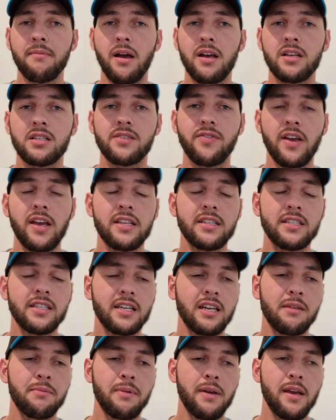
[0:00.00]
Us fans are
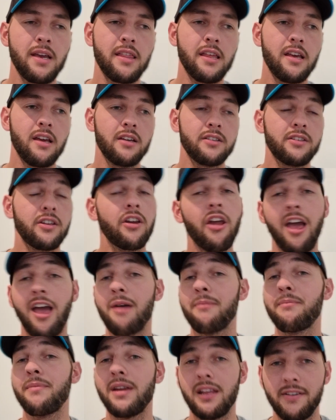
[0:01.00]
going to be there. Don't know how
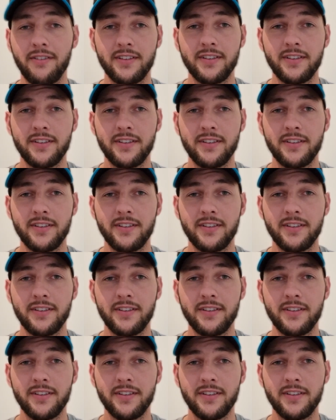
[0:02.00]
many of